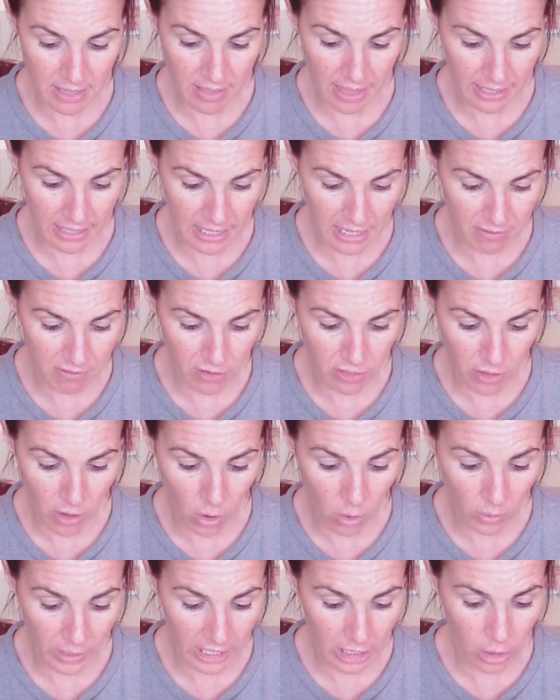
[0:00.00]
that even
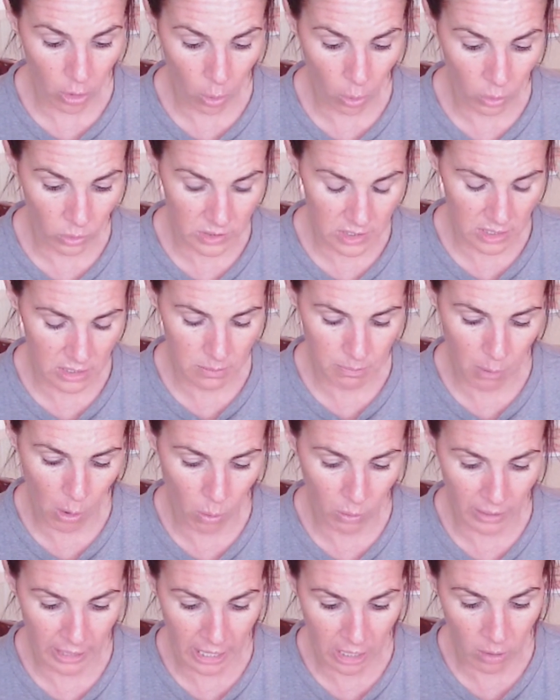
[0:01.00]
though he holds his
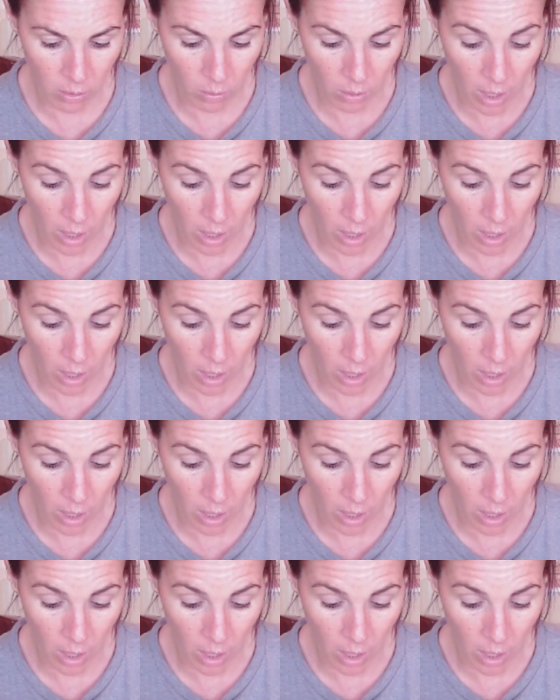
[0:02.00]
bow and arrow